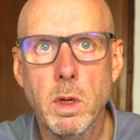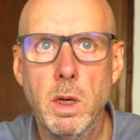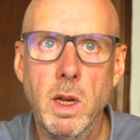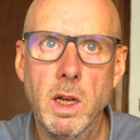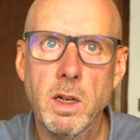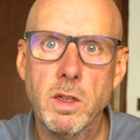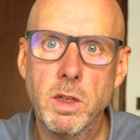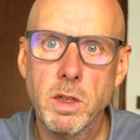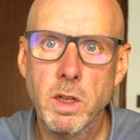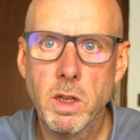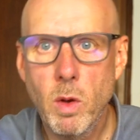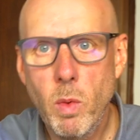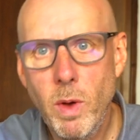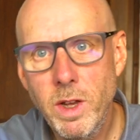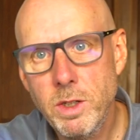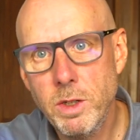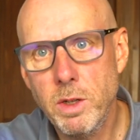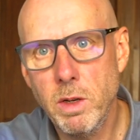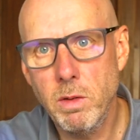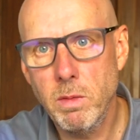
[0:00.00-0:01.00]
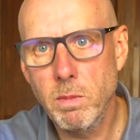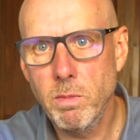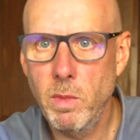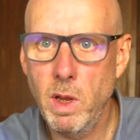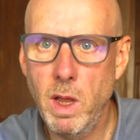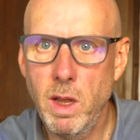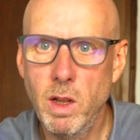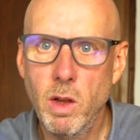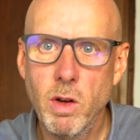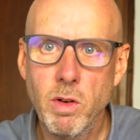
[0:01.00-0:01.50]
in answer to the question,
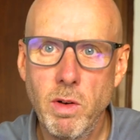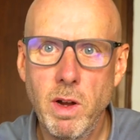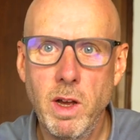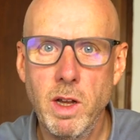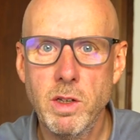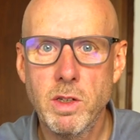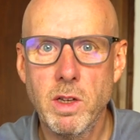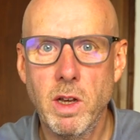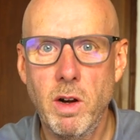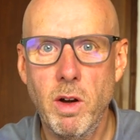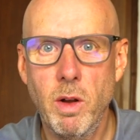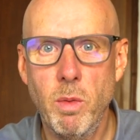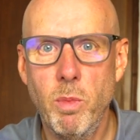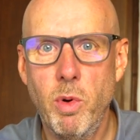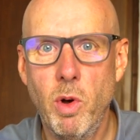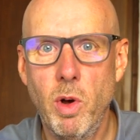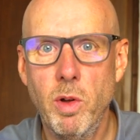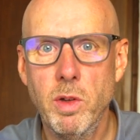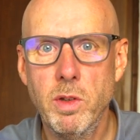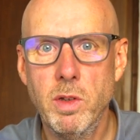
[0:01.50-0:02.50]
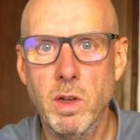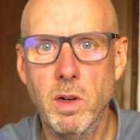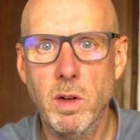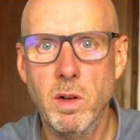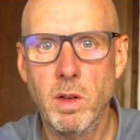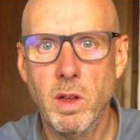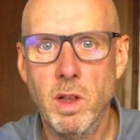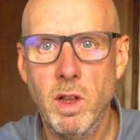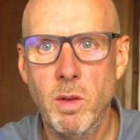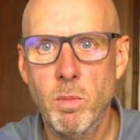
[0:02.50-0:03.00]
yeah, long rides are
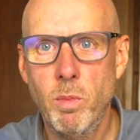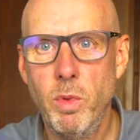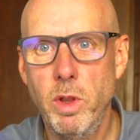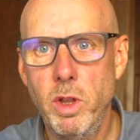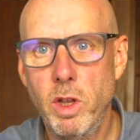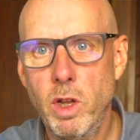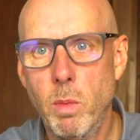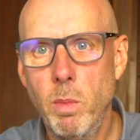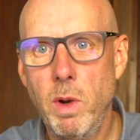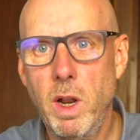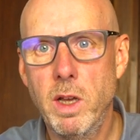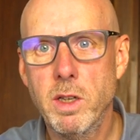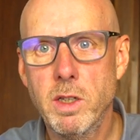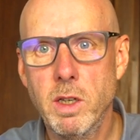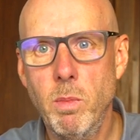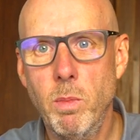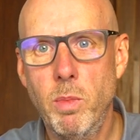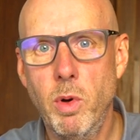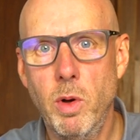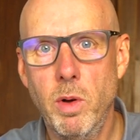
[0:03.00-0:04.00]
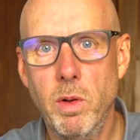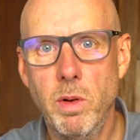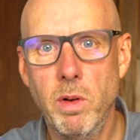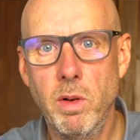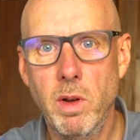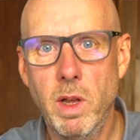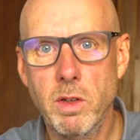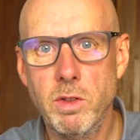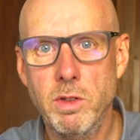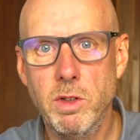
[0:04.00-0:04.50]
important, but they become less
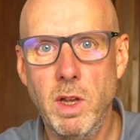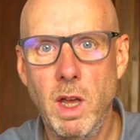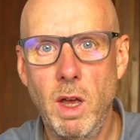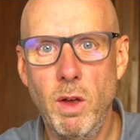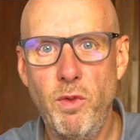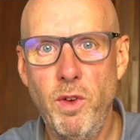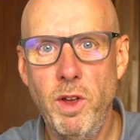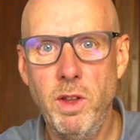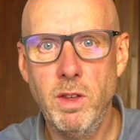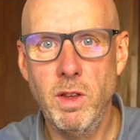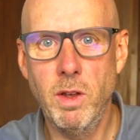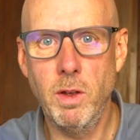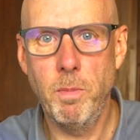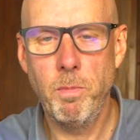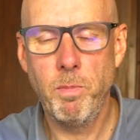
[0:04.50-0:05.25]
important as you get fitter.